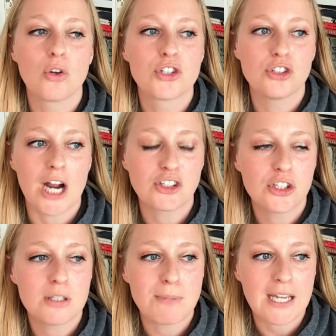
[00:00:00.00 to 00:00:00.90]

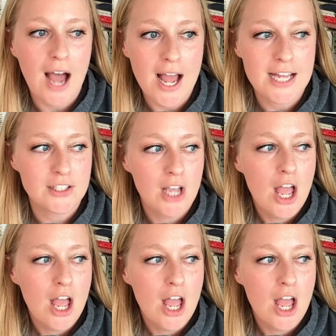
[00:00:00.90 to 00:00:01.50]
structures, because